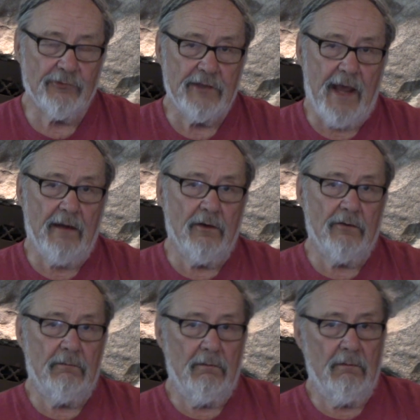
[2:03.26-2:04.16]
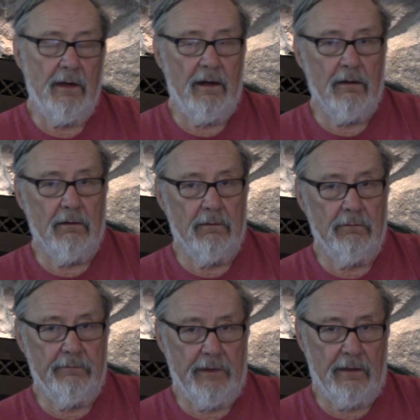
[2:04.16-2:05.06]
standard
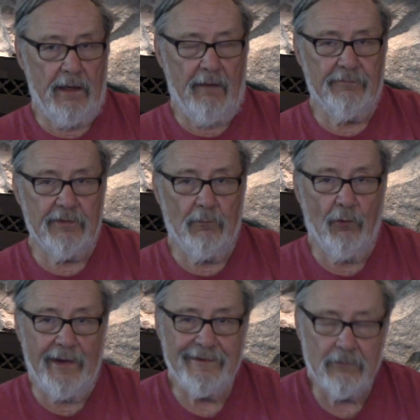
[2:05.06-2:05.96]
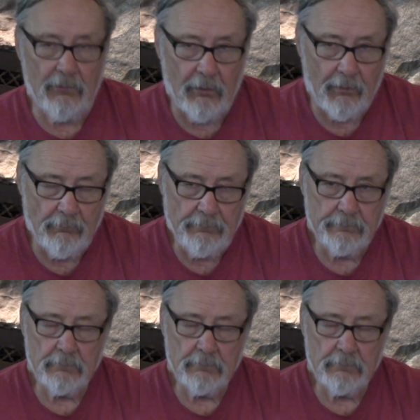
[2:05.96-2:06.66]
arrows that have some weight to them.